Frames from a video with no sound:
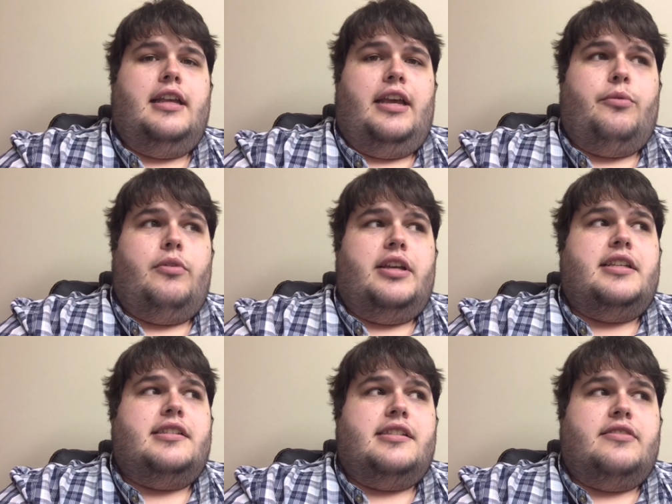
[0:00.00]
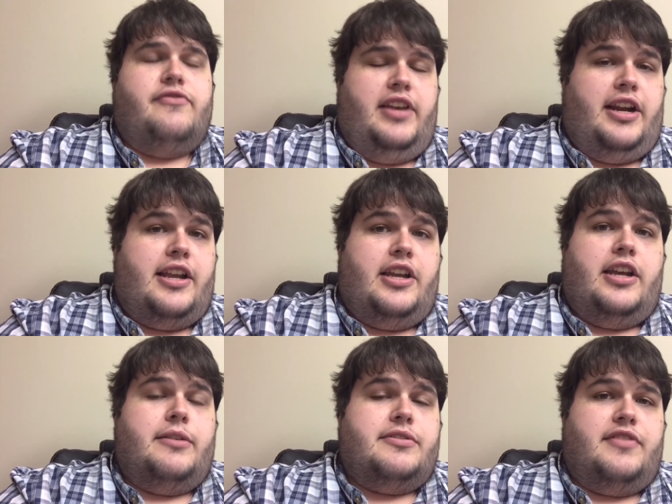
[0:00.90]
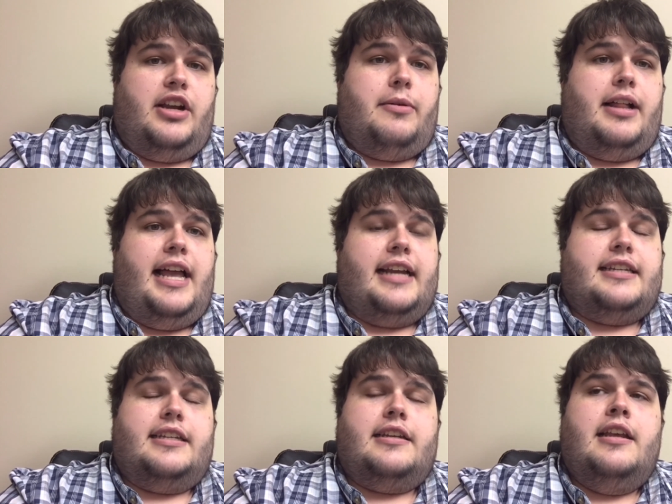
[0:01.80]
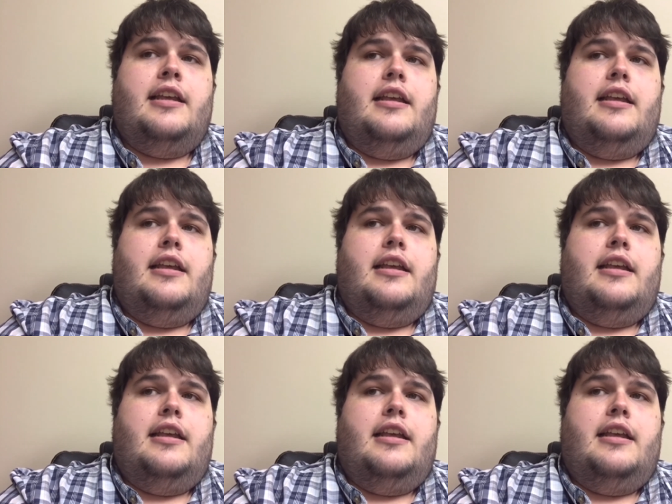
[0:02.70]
it was very good. It was very well acted.